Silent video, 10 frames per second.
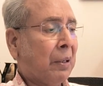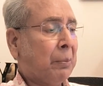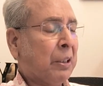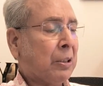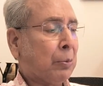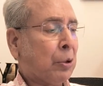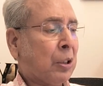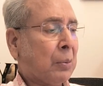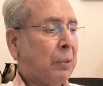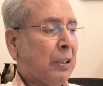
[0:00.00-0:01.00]
will be
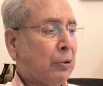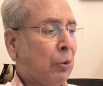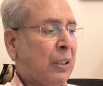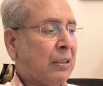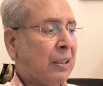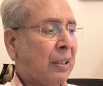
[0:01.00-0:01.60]
supported by US